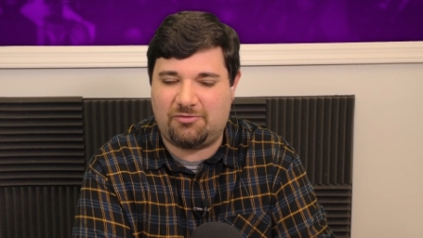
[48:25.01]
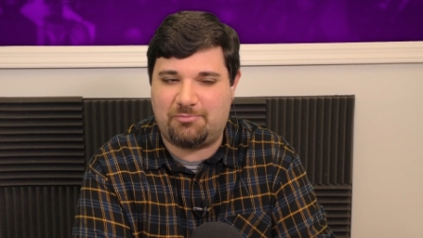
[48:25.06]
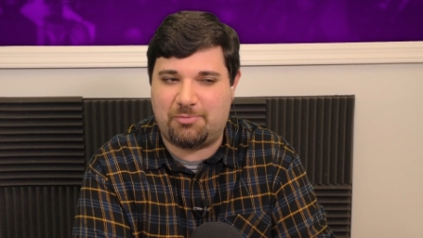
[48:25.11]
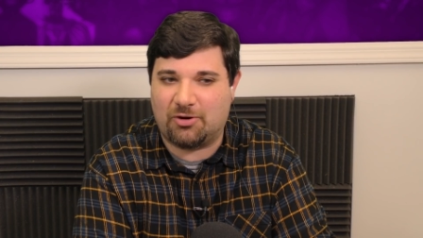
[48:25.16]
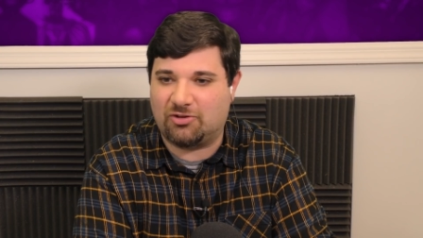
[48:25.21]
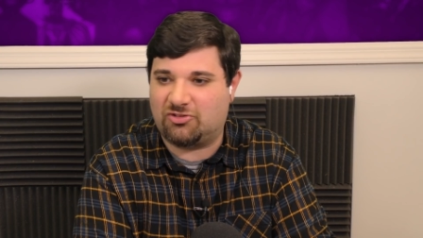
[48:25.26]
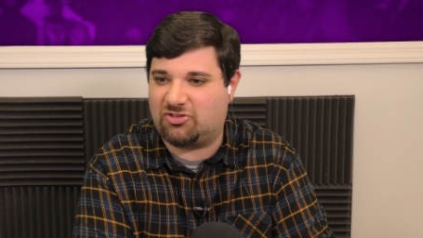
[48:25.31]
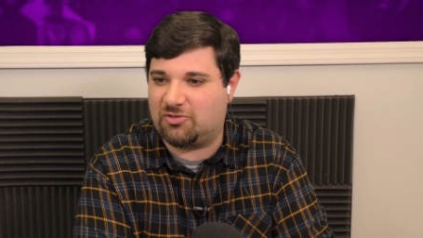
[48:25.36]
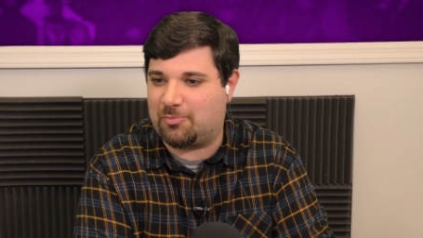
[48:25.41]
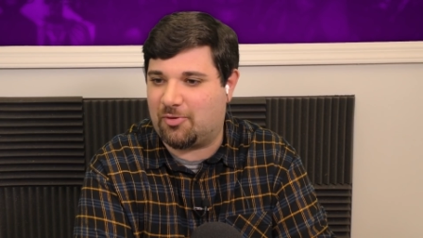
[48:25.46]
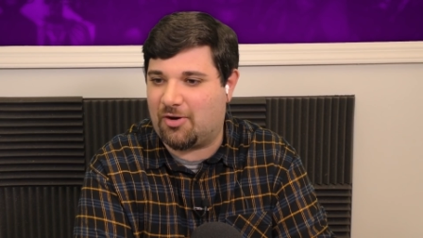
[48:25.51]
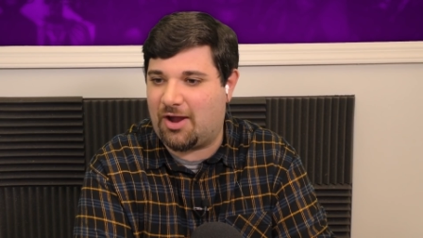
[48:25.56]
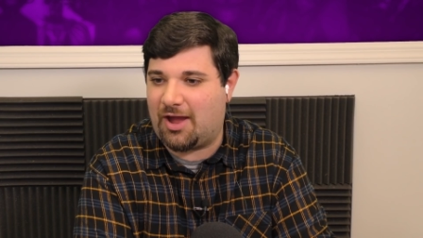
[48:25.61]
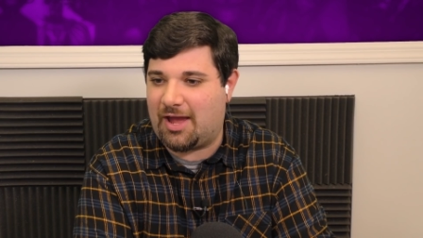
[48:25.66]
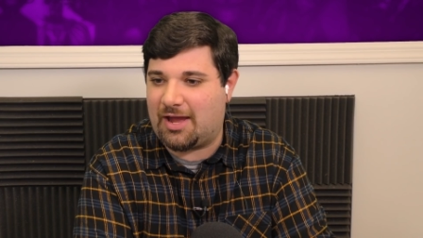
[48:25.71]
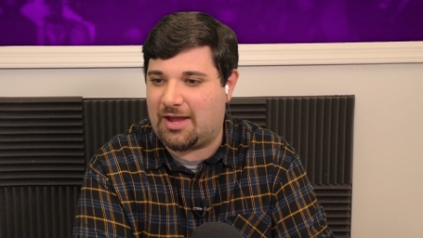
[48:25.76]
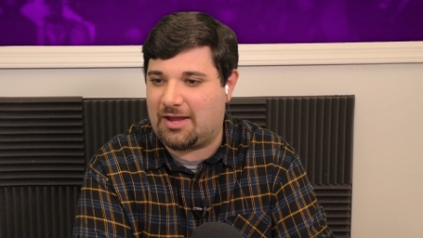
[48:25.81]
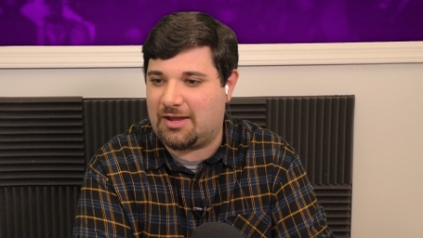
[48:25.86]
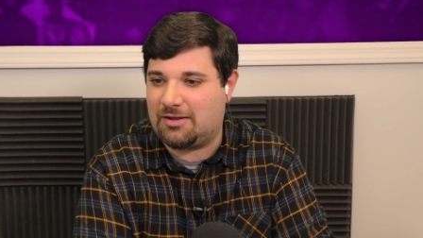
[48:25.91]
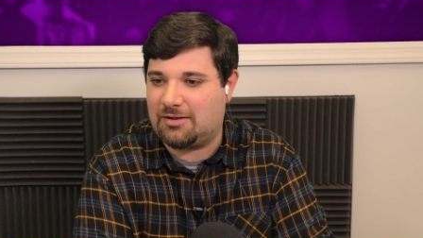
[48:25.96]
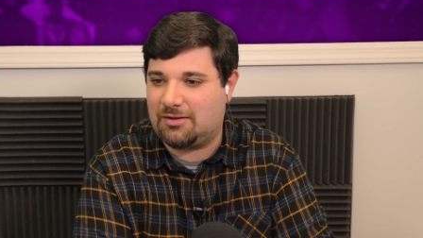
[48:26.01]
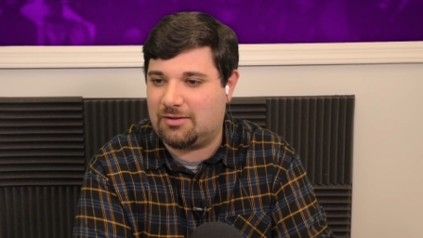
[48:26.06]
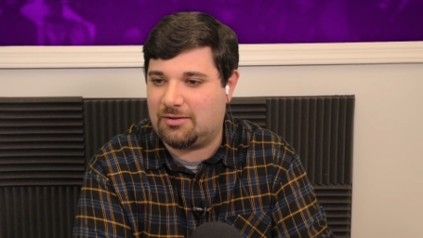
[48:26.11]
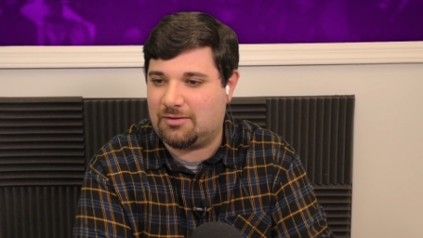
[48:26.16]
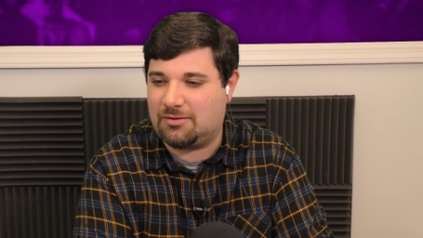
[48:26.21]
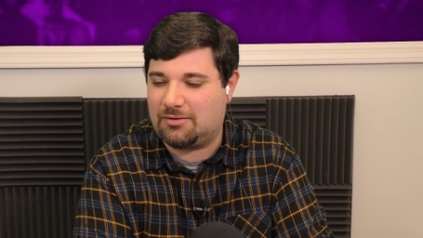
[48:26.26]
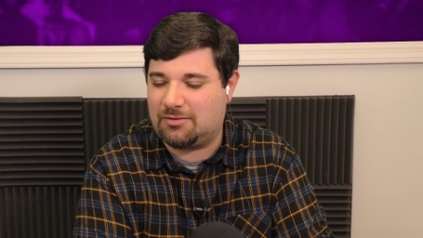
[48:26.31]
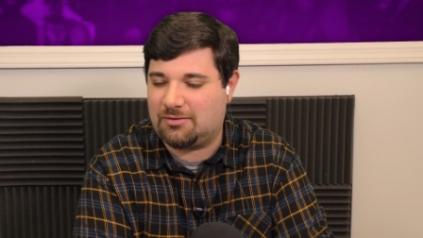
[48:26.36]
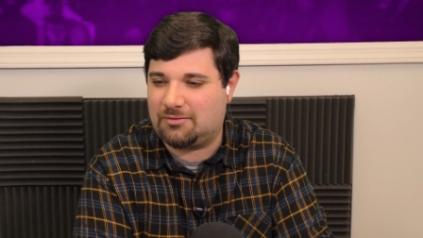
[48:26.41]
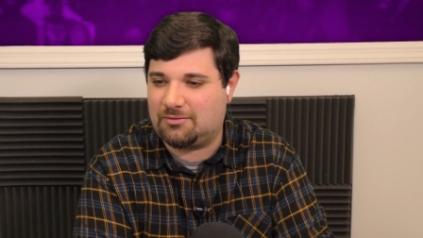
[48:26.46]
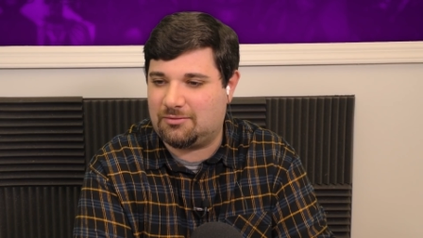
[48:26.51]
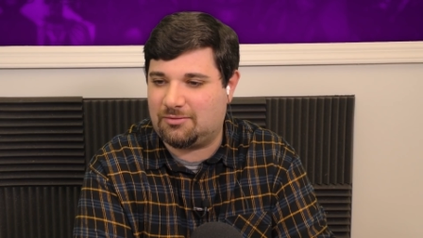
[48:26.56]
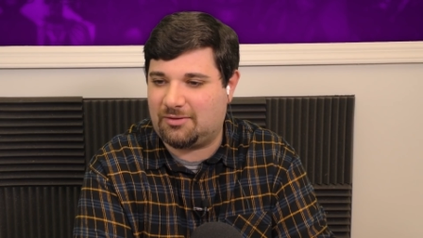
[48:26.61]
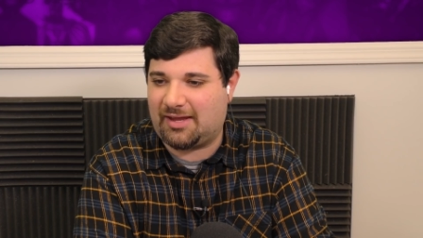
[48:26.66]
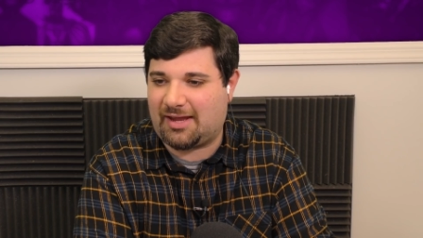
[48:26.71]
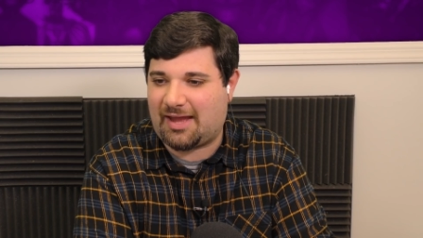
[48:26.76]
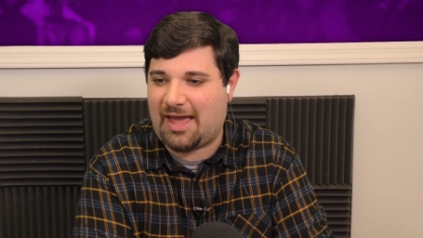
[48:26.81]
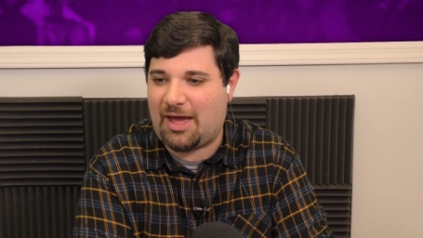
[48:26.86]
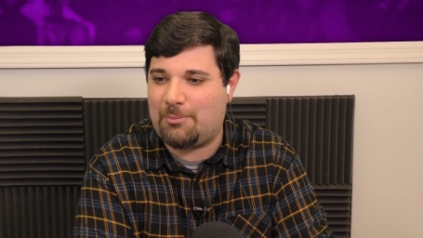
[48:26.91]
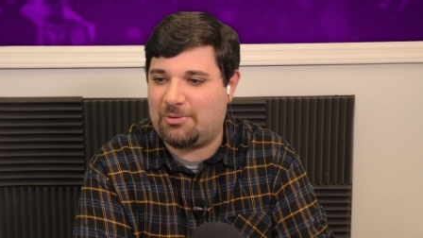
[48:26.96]
Birds of Prey?
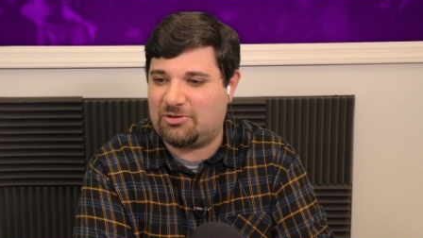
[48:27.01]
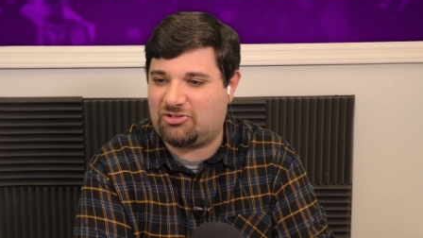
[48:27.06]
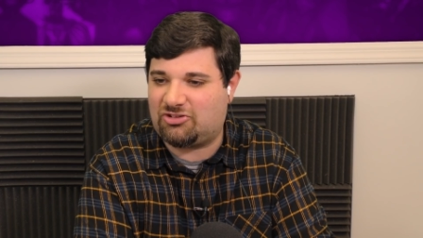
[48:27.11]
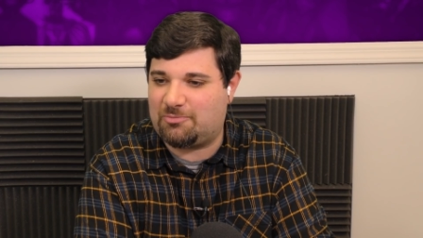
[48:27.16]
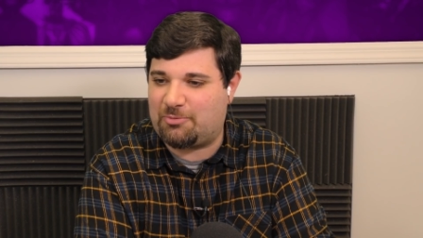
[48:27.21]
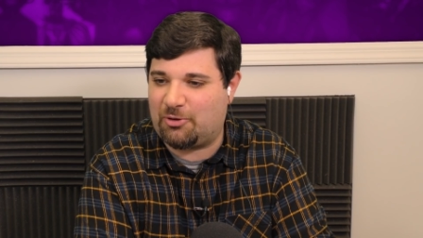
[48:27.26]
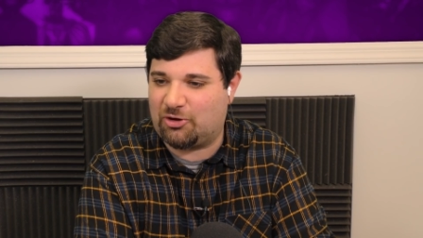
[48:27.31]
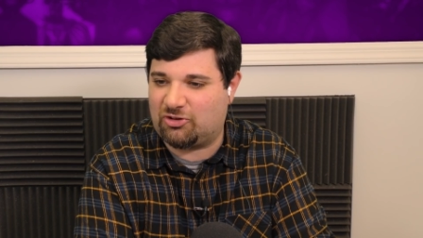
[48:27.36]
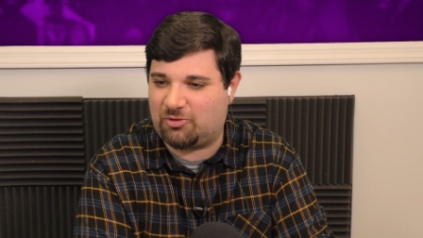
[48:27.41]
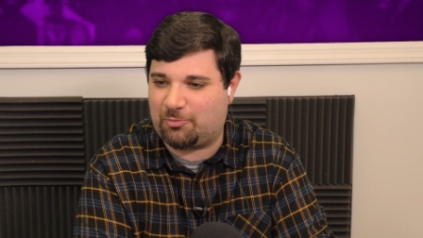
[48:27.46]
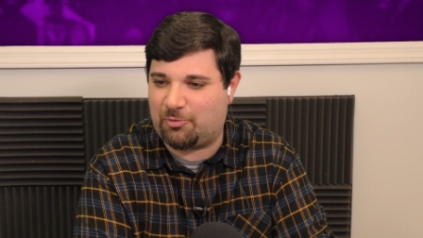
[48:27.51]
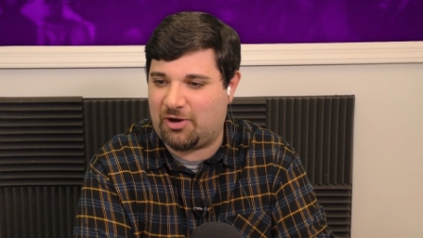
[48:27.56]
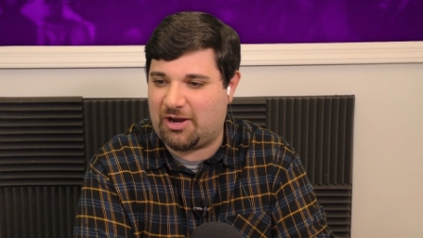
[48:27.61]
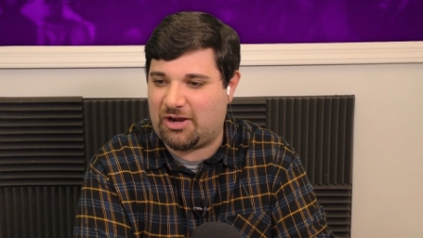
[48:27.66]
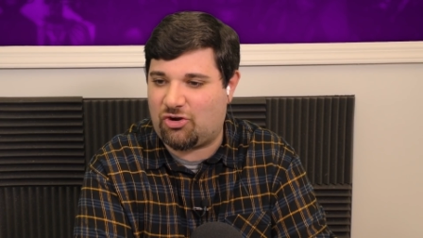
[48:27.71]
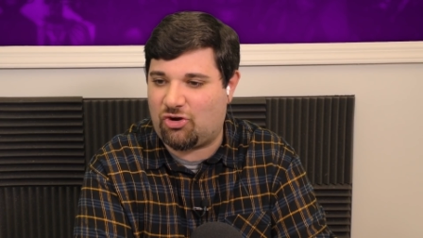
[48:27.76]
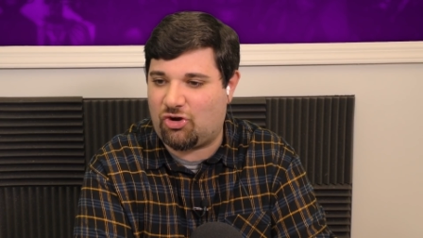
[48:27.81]
Like, how much did Birds of Prey